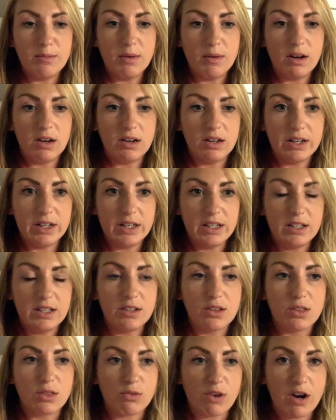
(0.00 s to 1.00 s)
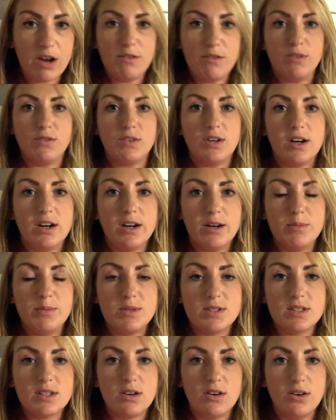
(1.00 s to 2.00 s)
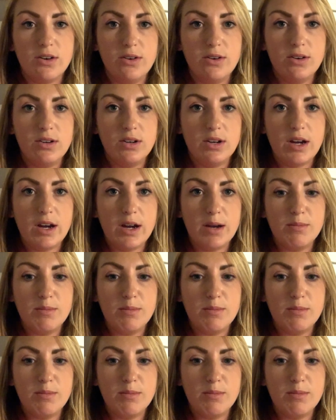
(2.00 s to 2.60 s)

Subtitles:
I thrive off carbs on